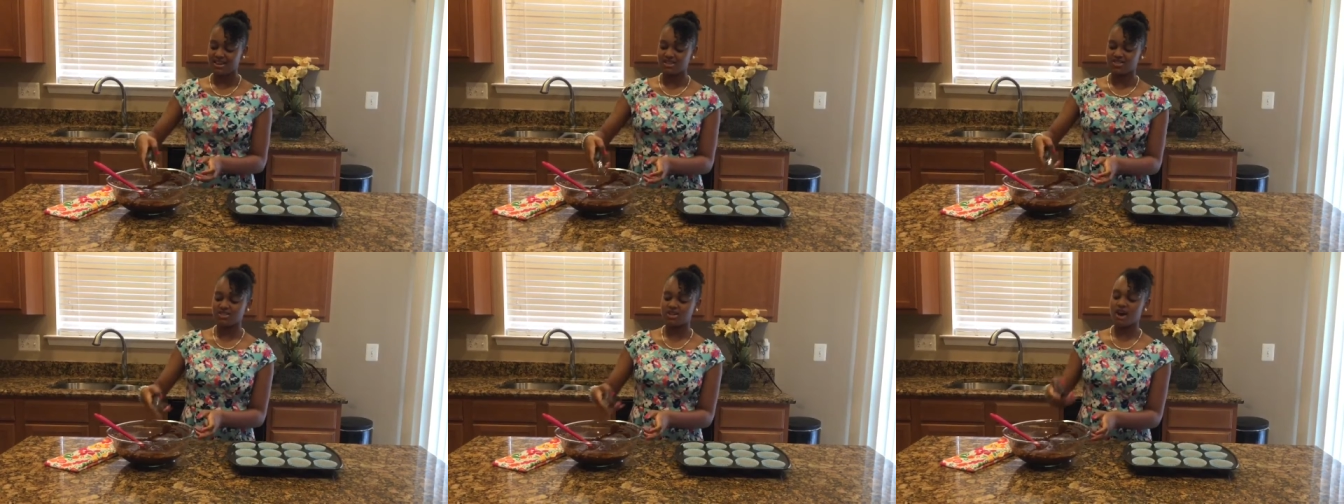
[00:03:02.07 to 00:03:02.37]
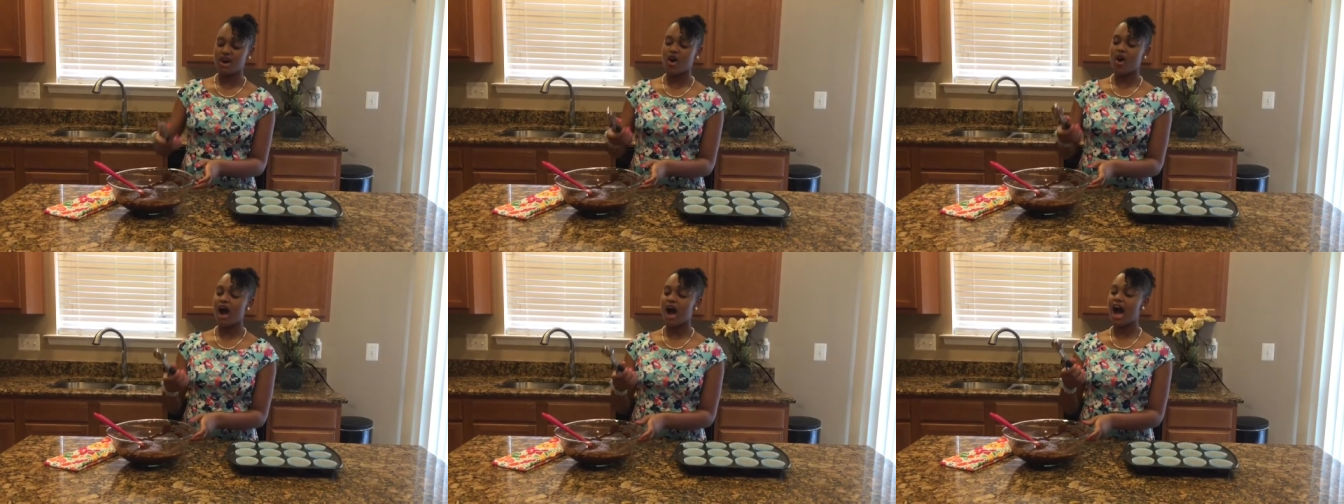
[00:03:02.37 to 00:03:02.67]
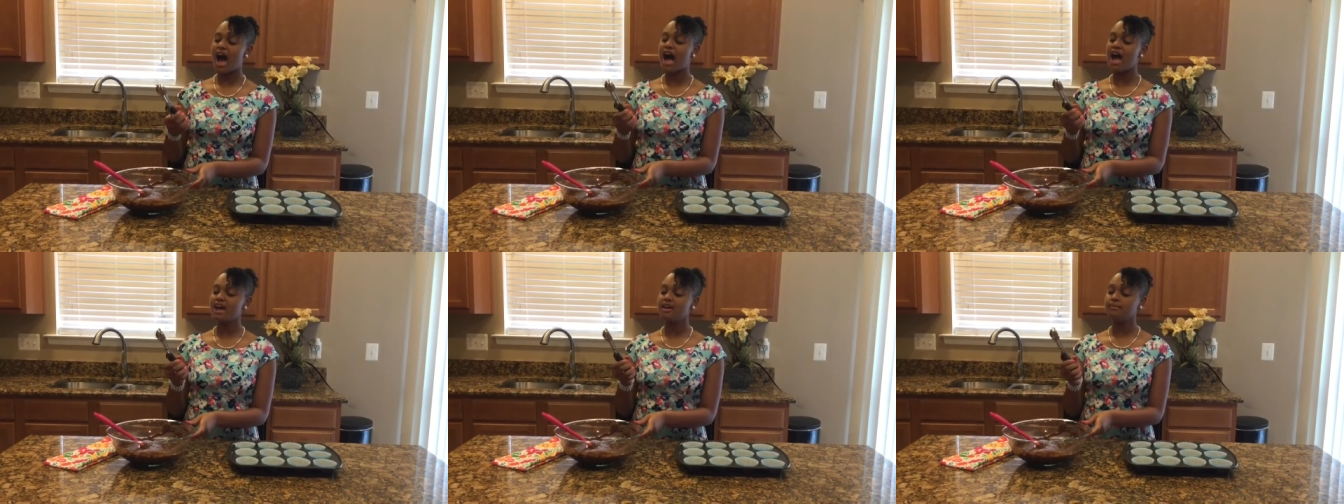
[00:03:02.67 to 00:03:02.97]
So
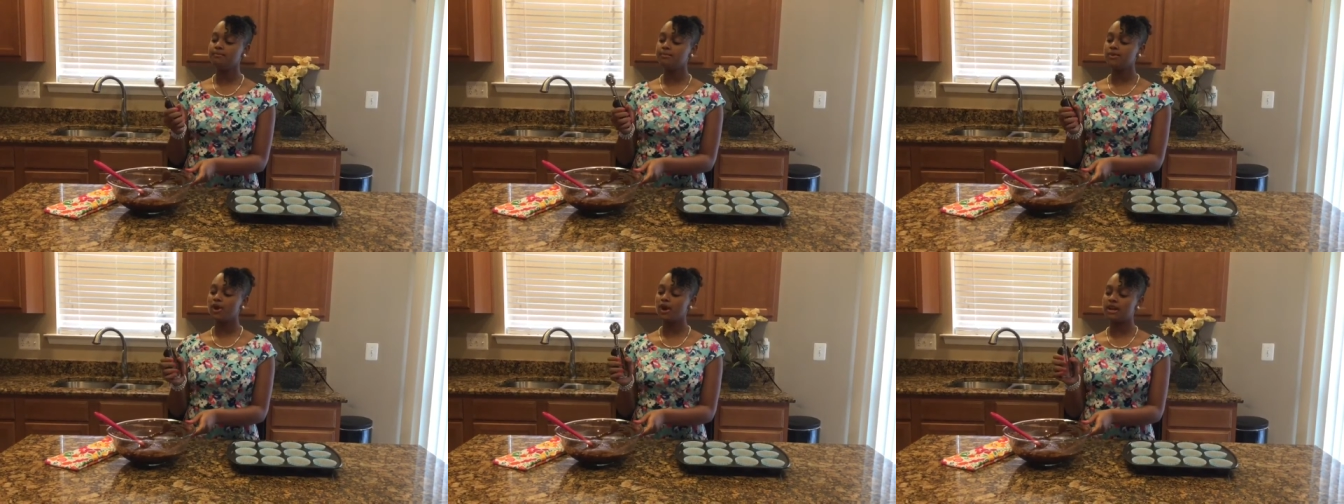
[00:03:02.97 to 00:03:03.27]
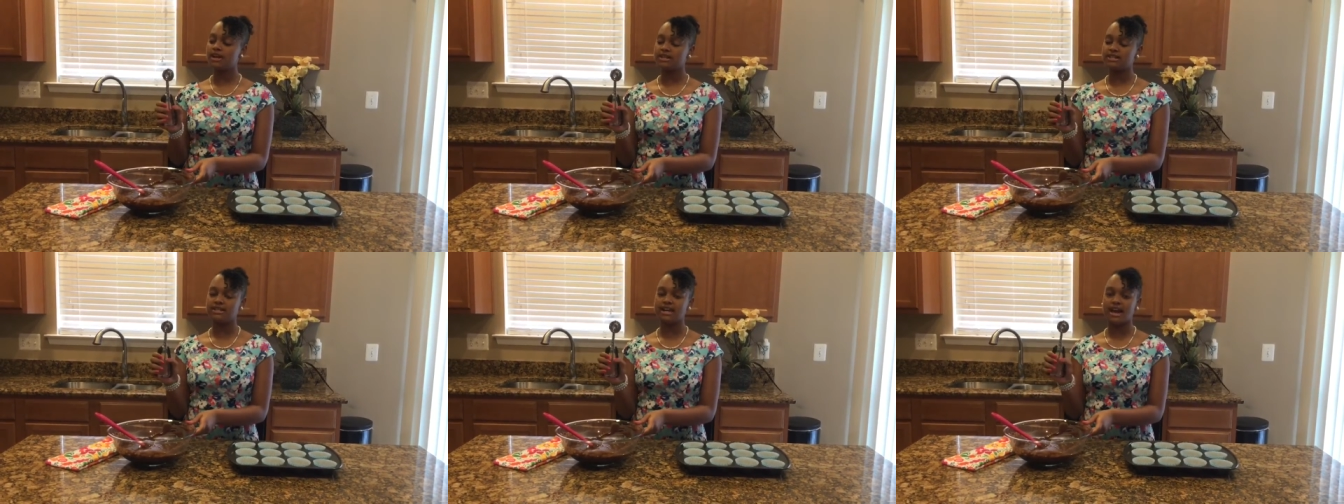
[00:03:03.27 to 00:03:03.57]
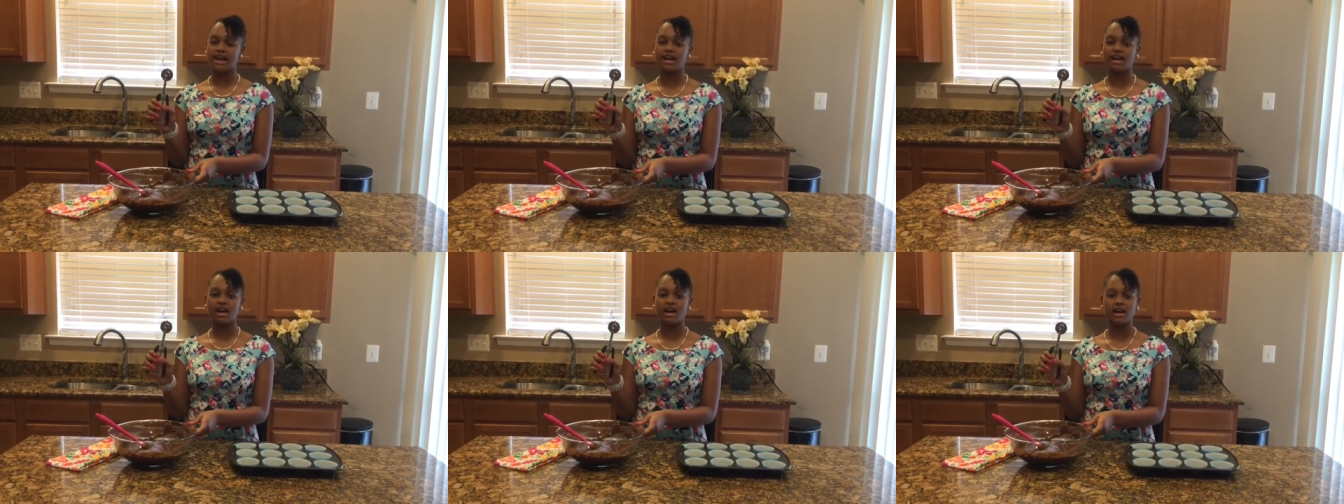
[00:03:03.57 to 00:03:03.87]
I'm going to
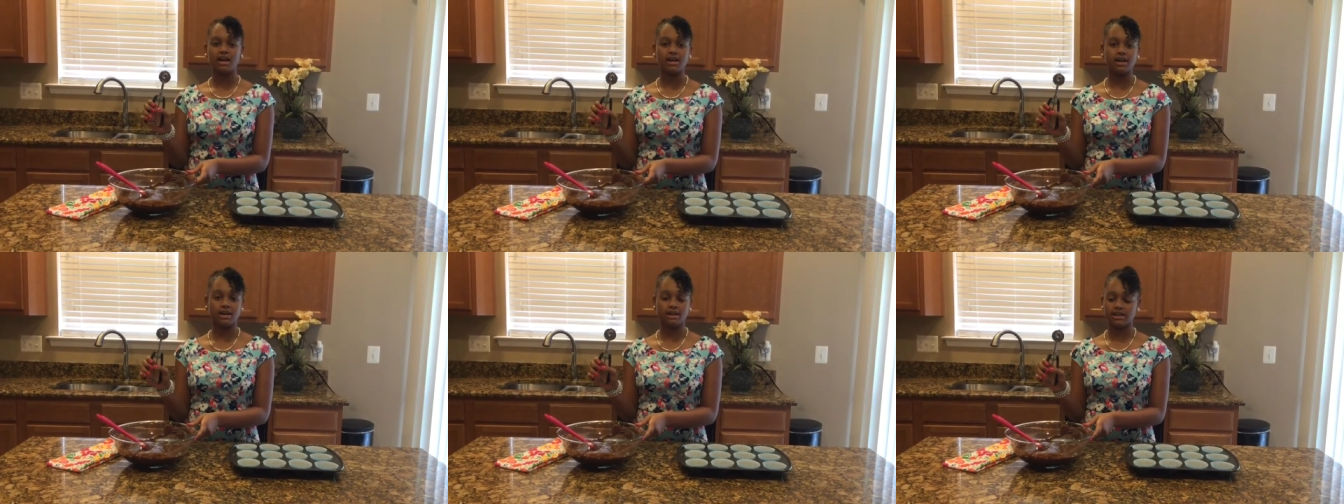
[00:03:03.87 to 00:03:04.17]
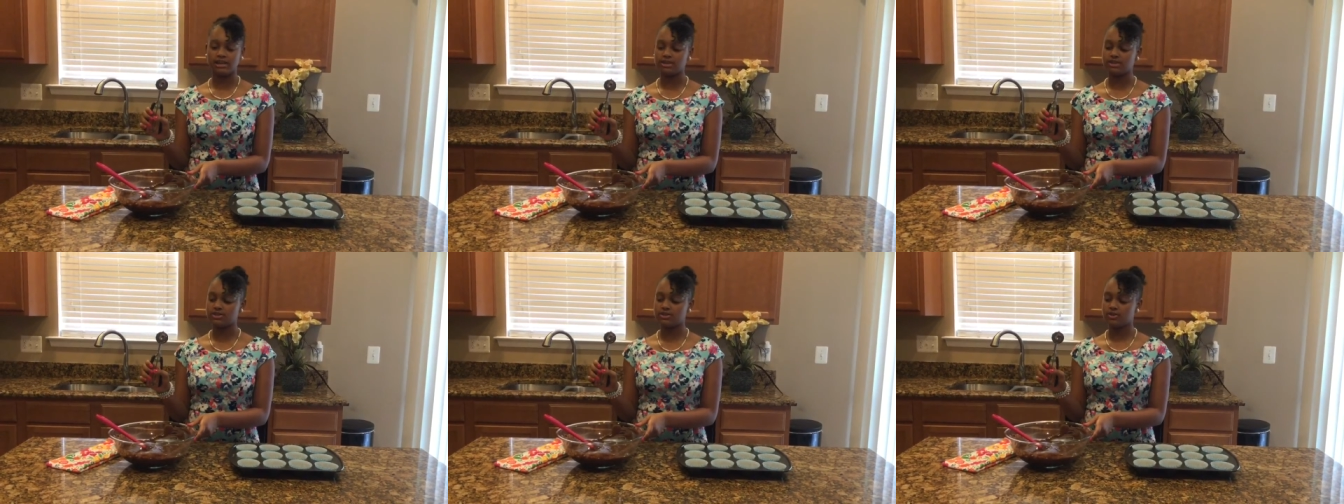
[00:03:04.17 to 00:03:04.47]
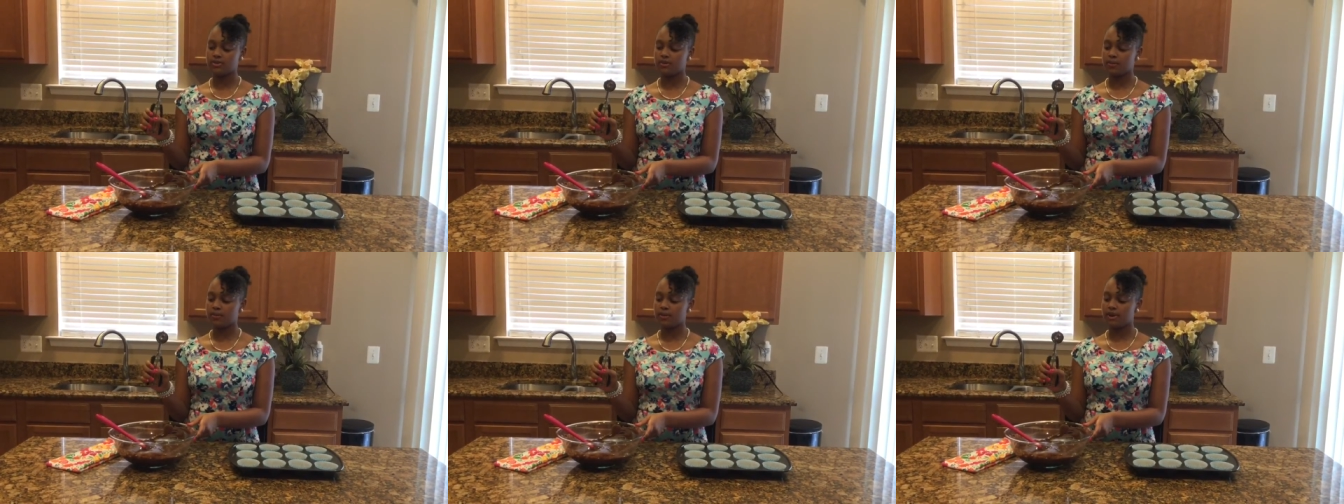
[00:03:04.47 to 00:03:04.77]
take a cookie
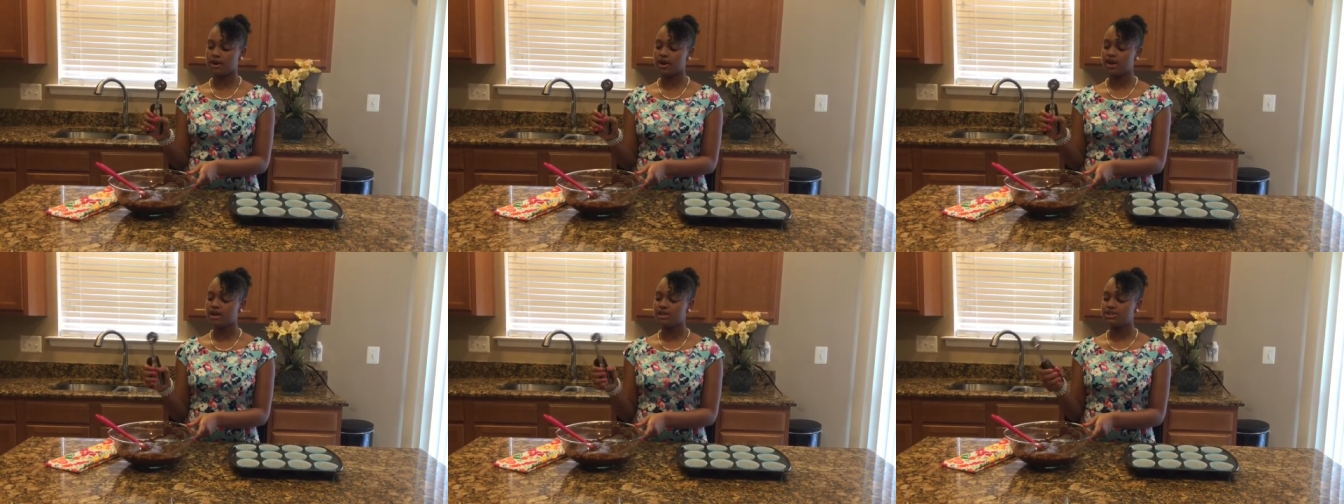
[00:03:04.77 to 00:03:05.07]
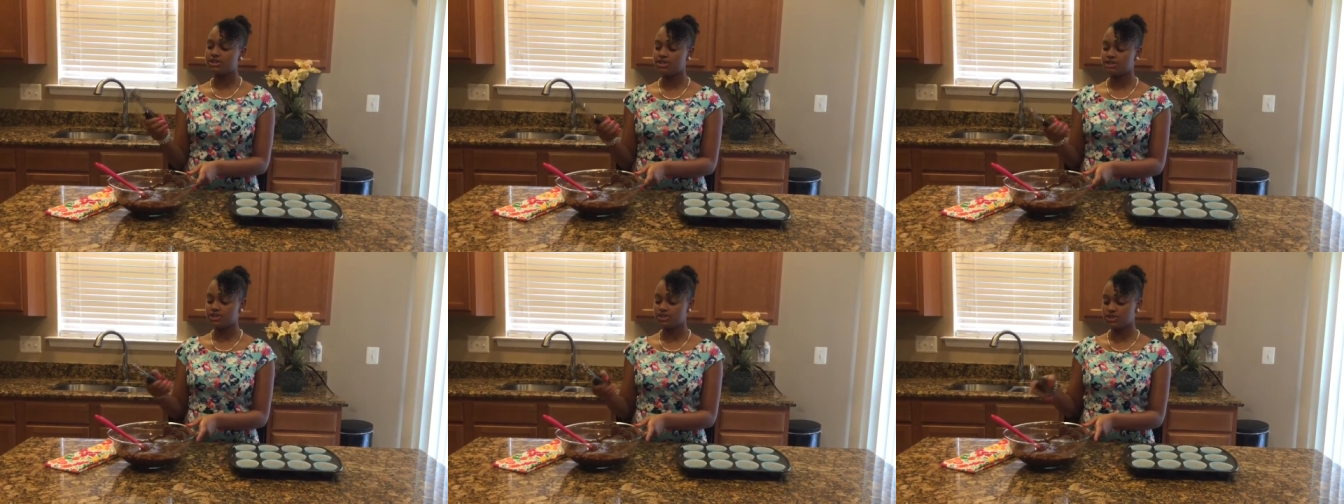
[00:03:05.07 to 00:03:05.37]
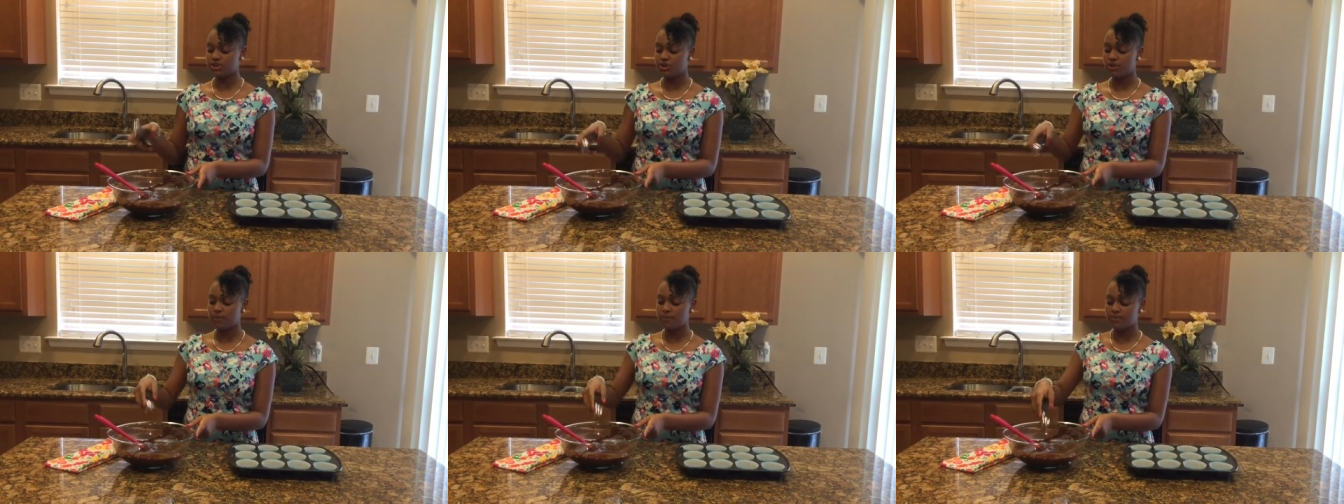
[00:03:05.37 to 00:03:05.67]
scooper to
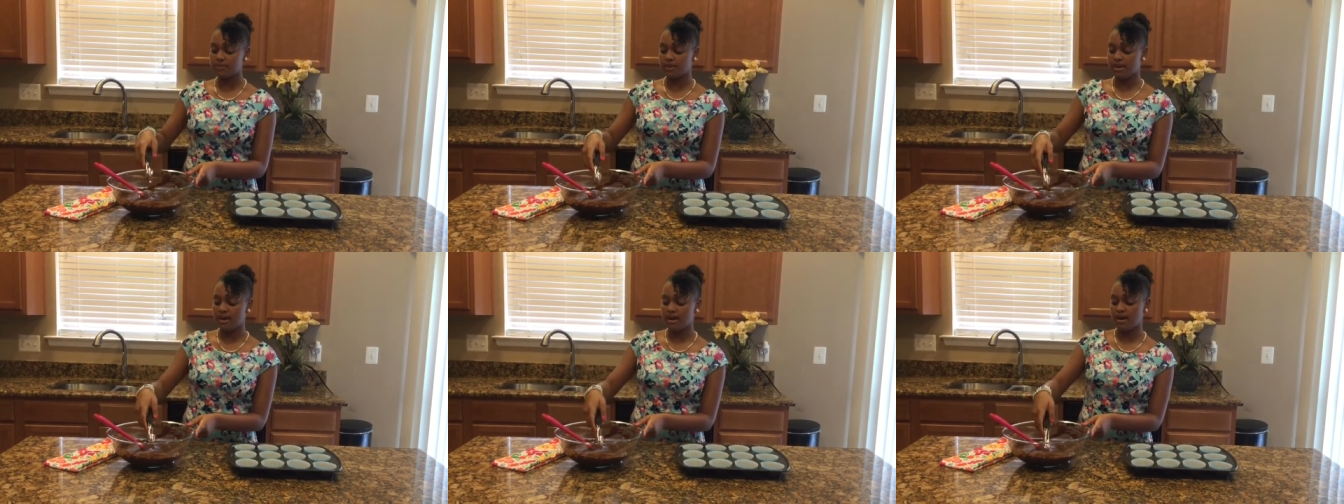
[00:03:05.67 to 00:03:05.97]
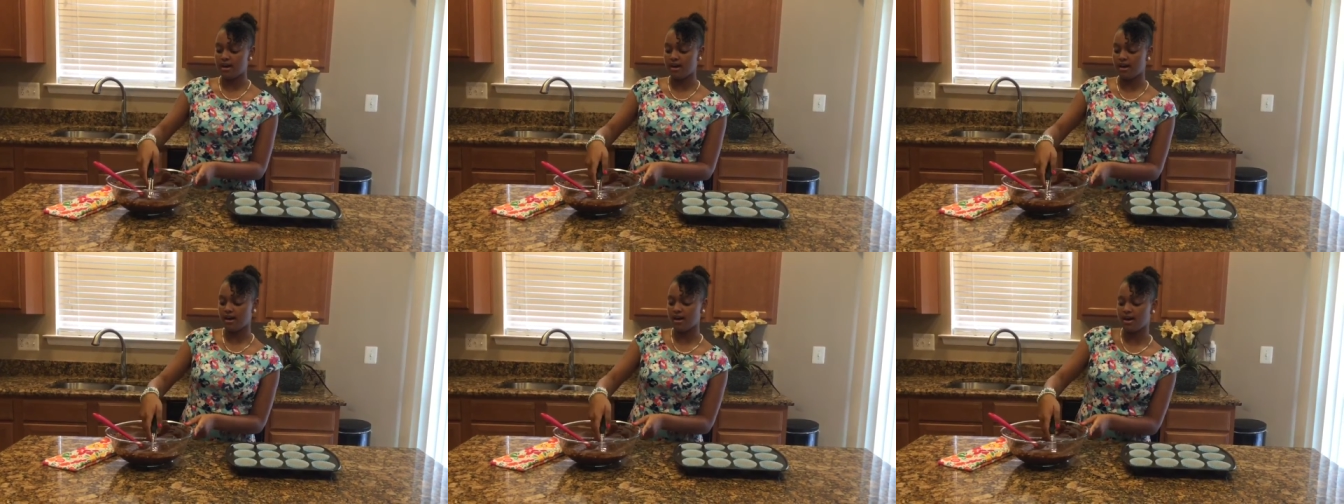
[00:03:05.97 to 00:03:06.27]
scoop the